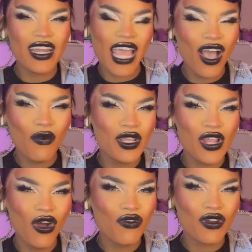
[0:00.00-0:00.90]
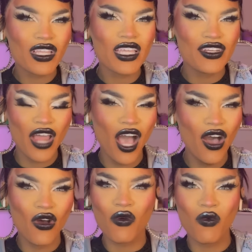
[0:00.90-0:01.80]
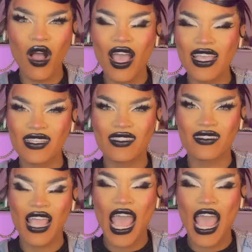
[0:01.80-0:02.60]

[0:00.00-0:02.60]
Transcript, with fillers: now we don't really know what is